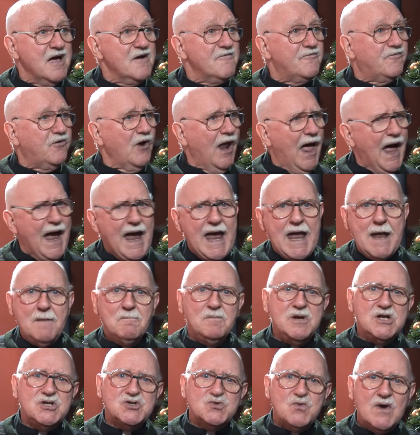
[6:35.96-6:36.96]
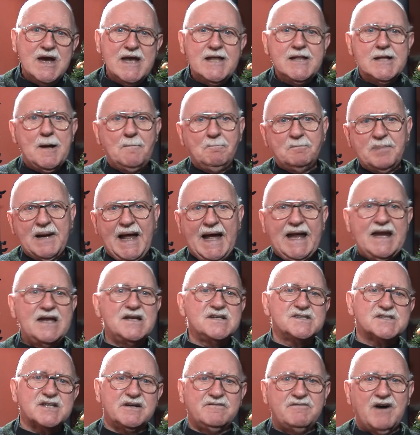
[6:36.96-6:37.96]
flying between the
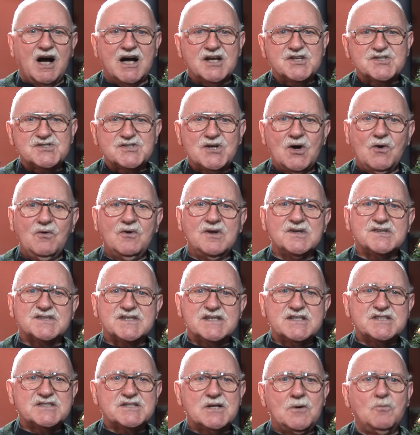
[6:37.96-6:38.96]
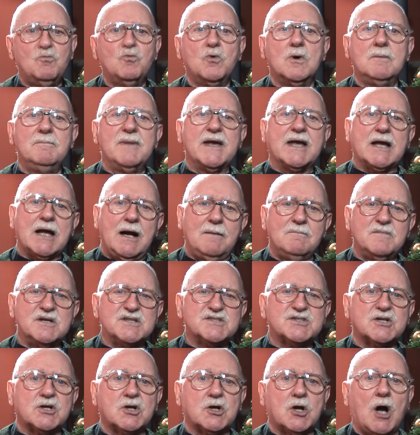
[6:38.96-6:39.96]
planets of our solar system will become
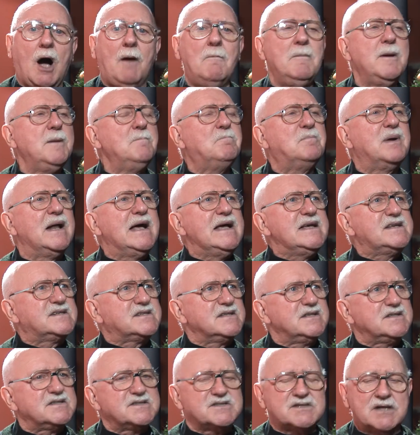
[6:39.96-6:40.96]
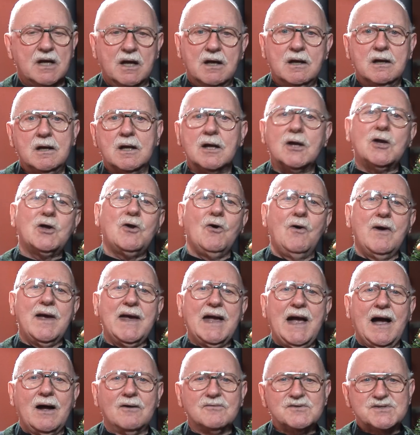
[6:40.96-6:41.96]
as commonplace as
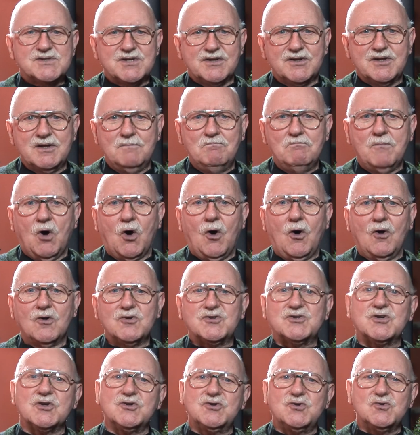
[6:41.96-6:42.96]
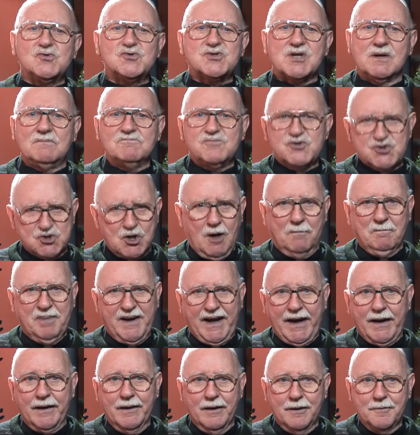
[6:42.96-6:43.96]
going out to the mall to do some
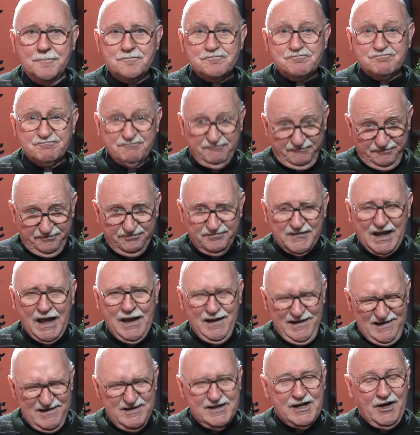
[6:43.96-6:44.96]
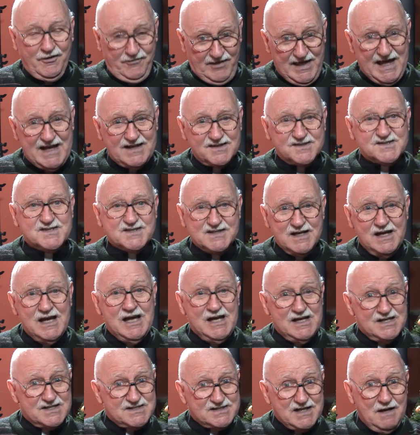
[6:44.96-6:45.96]
shopping. Now that's
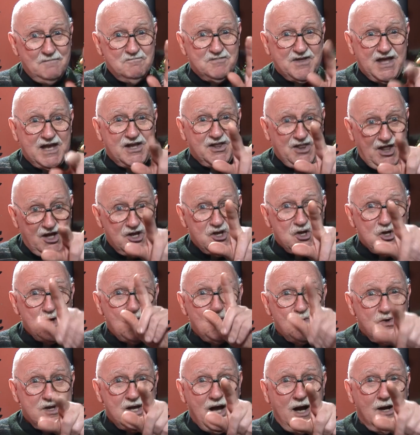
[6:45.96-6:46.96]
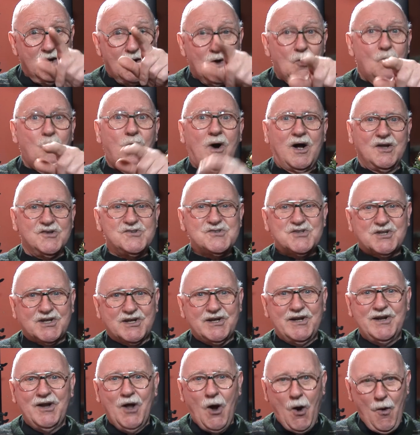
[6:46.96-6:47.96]
something that you younger ones
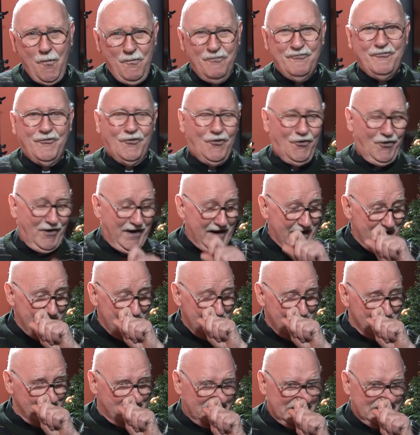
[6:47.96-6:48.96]
can hope for, eh?